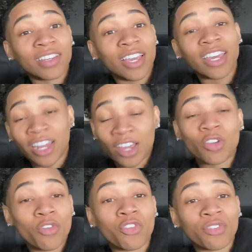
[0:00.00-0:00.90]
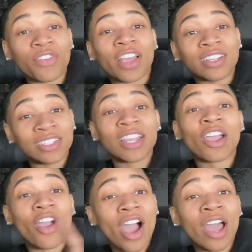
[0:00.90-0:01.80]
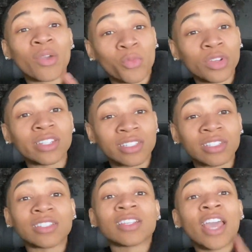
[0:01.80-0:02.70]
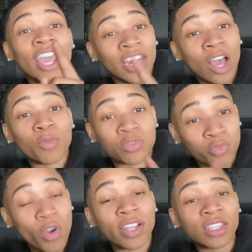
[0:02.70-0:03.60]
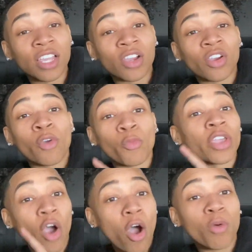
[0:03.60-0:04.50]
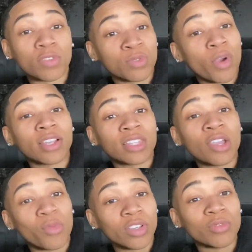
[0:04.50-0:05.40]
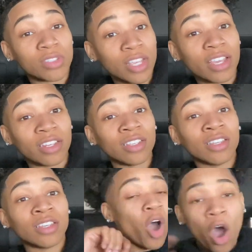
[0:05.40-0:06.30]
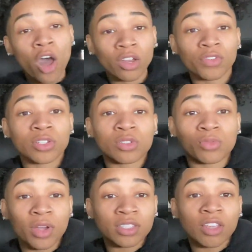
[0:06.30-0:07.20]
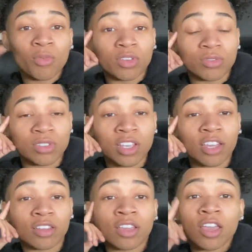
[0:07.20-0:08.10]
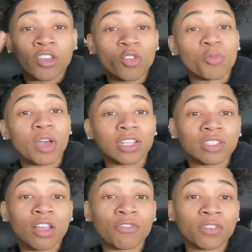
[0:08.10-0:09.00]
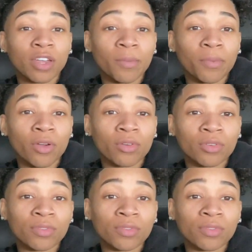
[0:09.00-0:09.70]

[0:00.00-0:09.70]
And I know for a fact because they are eyewitnesses and I was right there. We all was right there when you said it. All of us was right there when you said it. You messed up for that, bro.